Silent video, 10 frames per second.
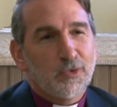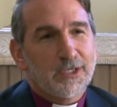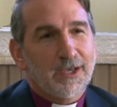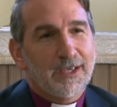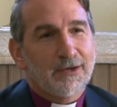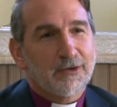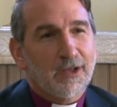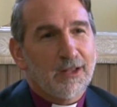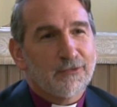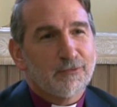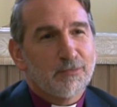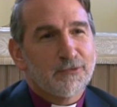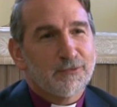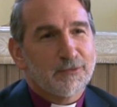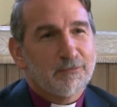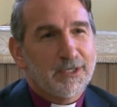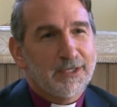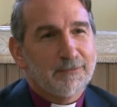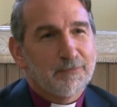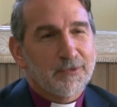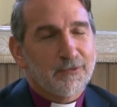week I had our College of Bishops meeting.